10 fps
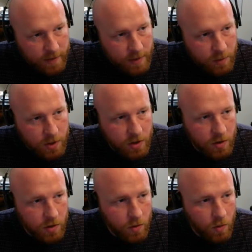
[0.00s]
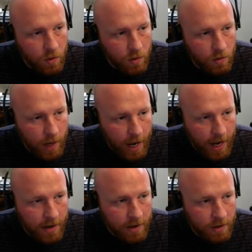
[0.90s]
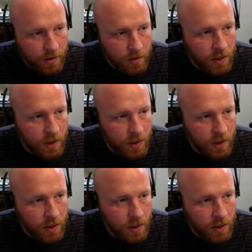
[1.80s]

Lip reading: We'll just do add new